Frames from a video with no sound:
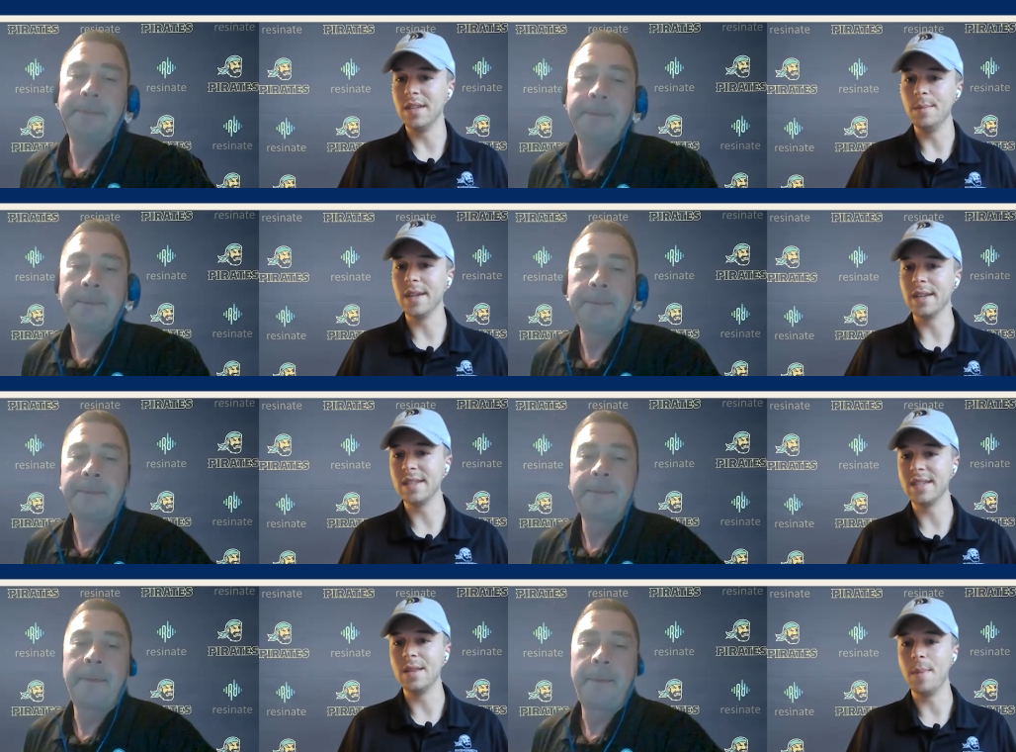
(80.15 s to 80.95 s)
Speaker 1: the team, you get
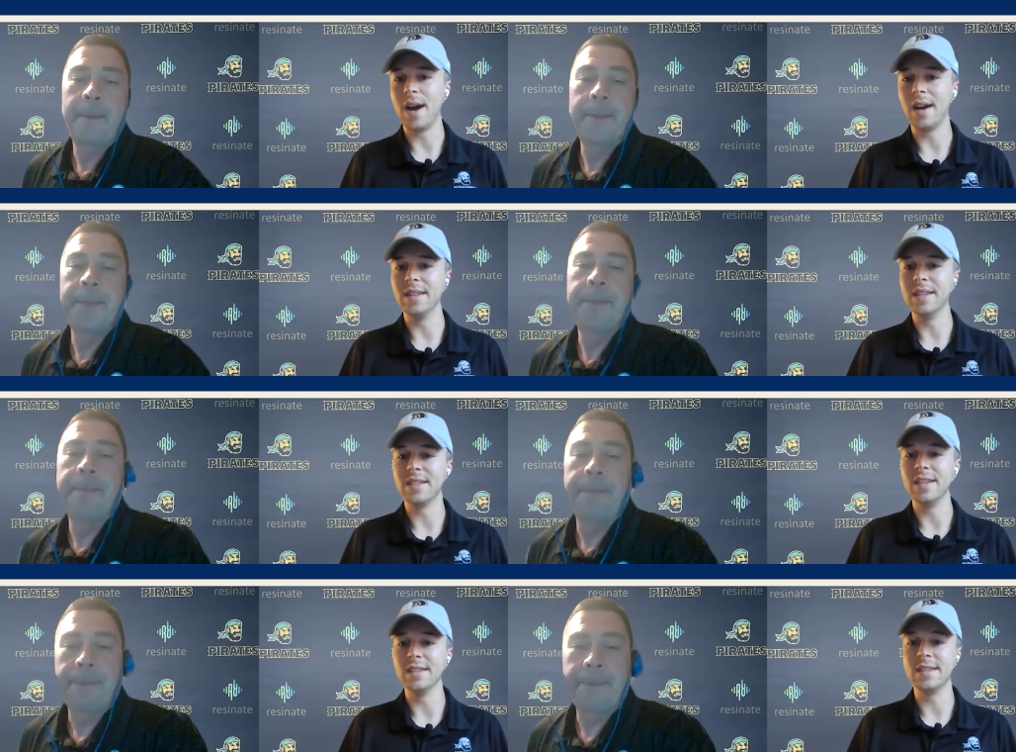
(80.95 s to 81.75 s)
to see the behind the
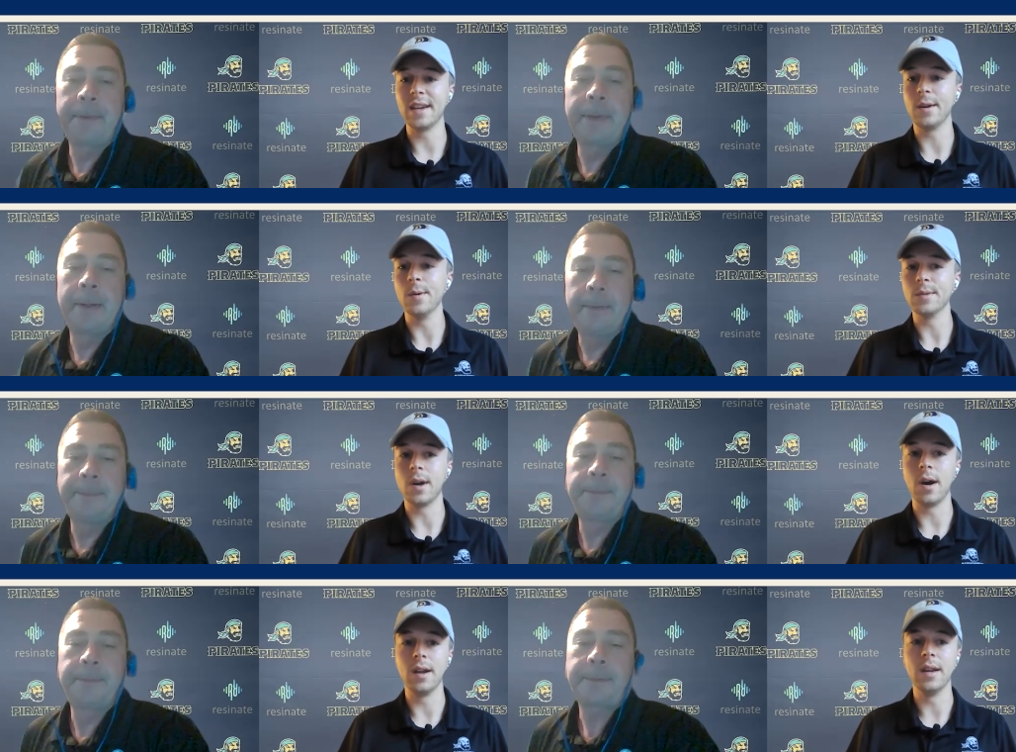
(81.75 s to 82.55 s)
scenes that goes
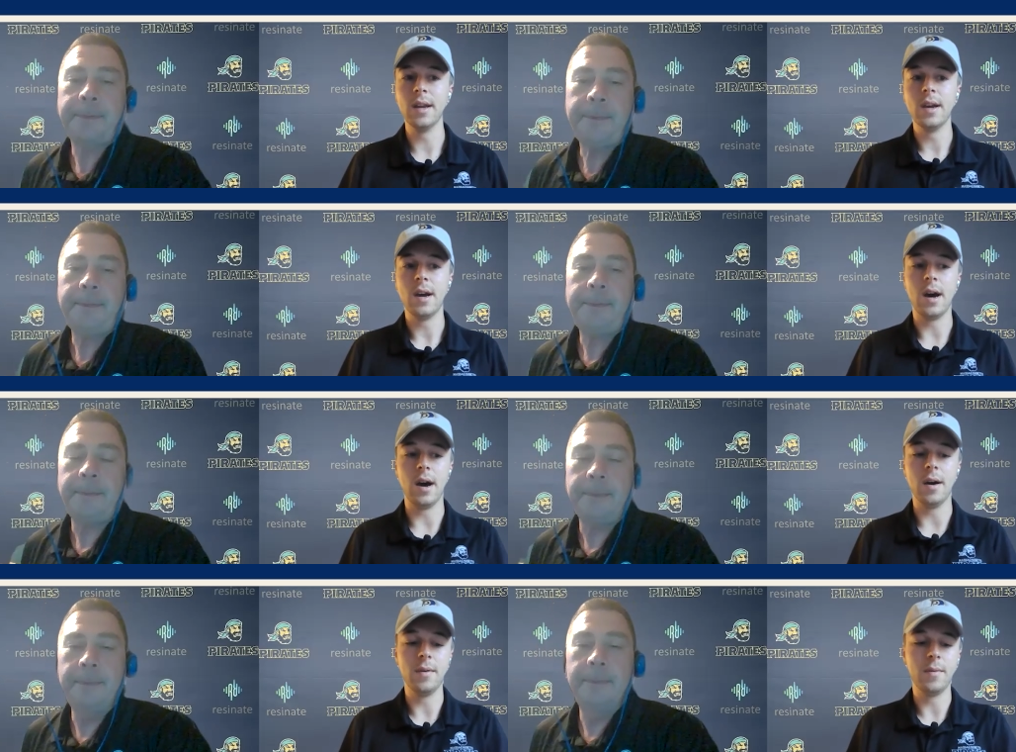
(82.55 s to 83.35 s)
on
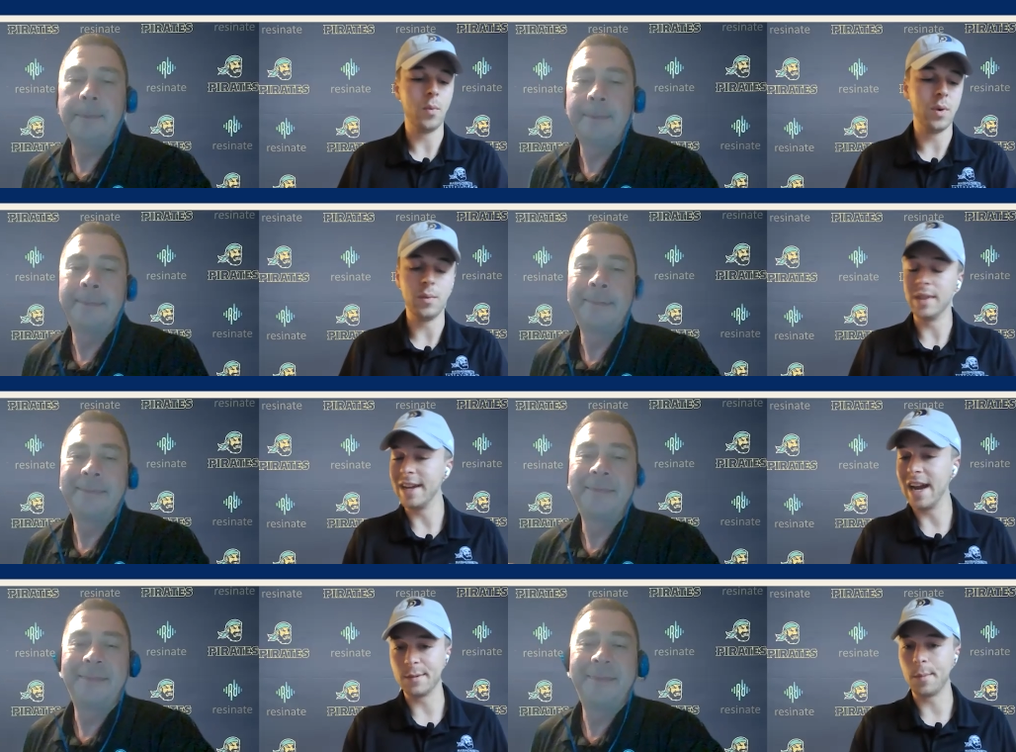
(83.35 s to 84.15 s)
uh, with, with, the
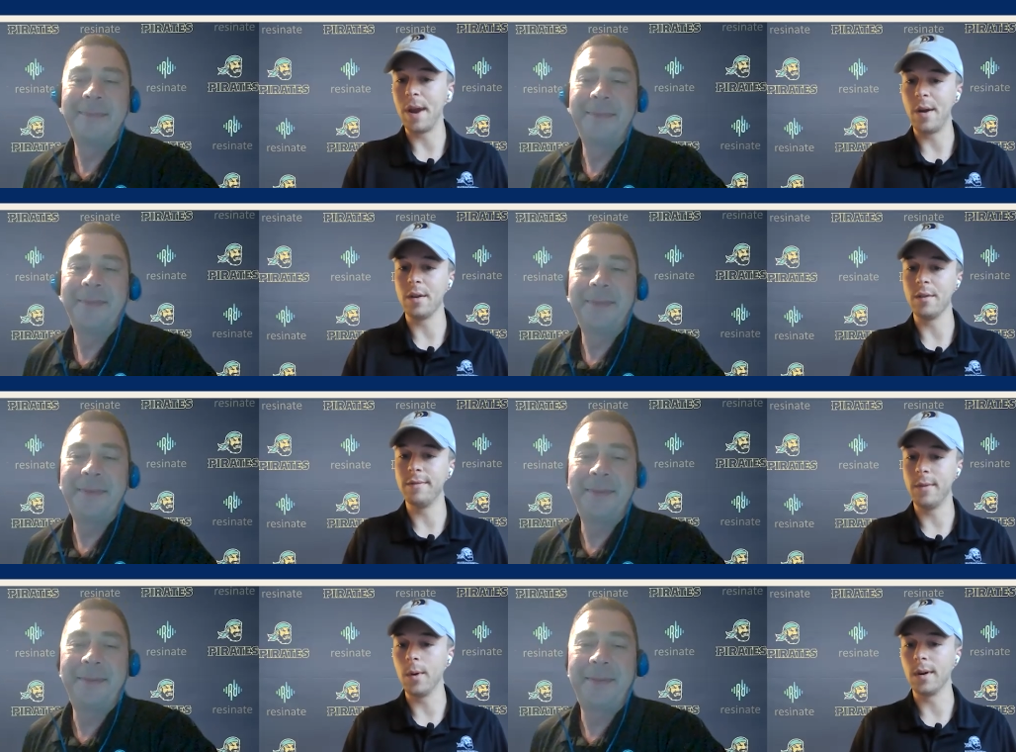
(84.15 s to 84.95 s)
guys preparing
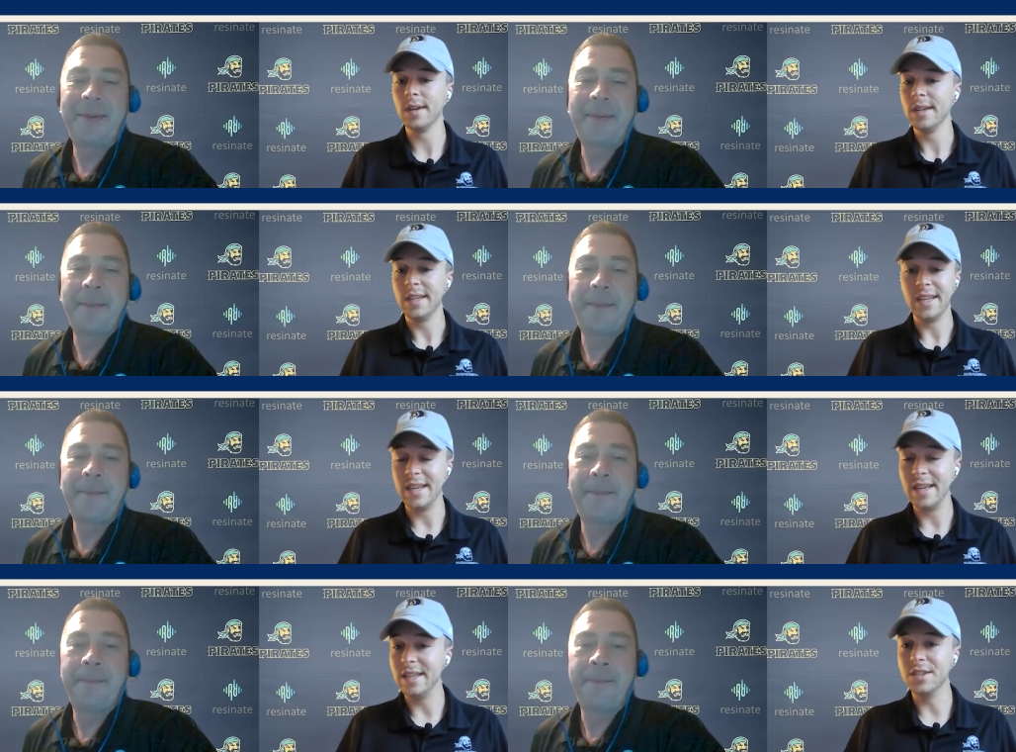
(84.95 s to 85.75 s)
for
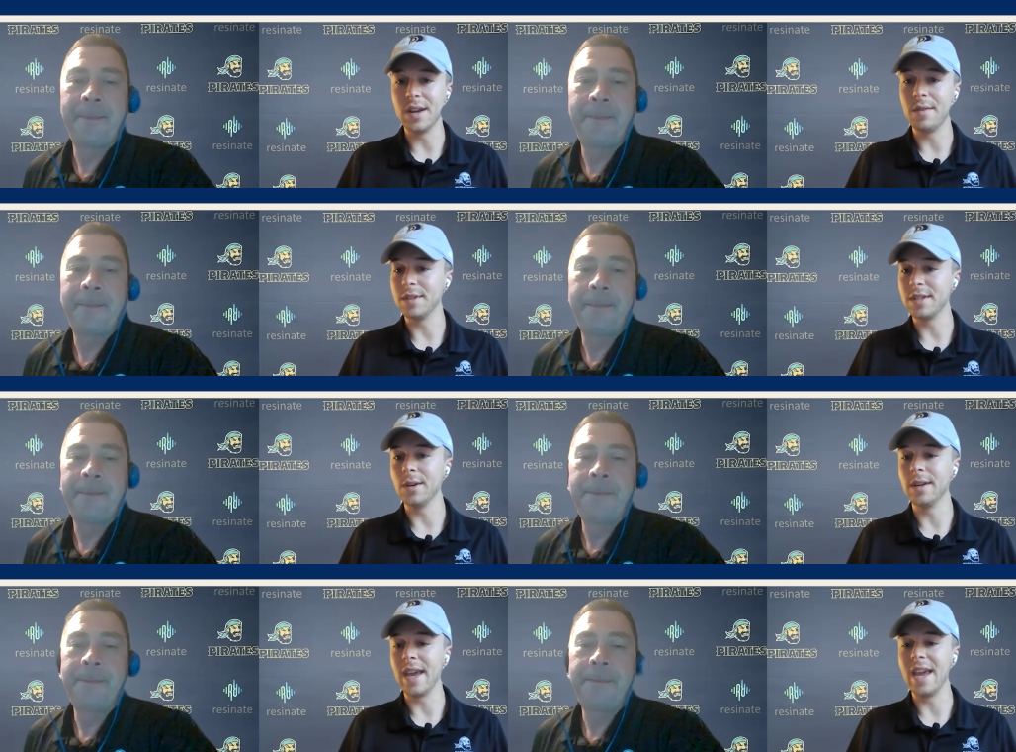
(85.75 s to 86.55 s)
each and every
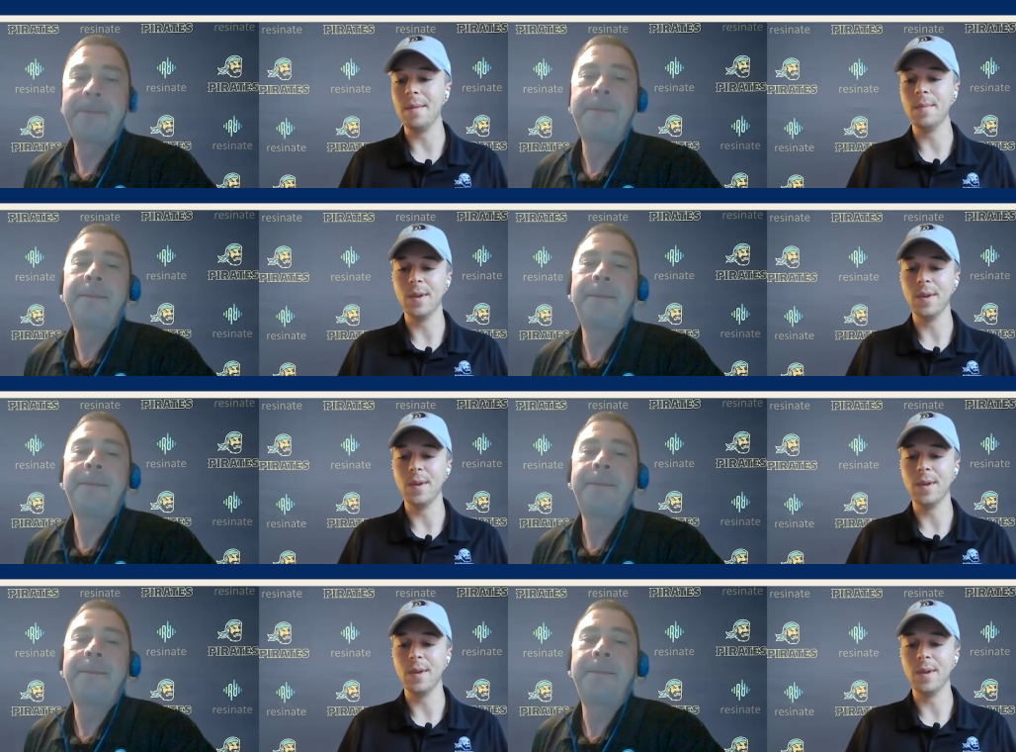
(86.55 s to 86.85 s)
single game.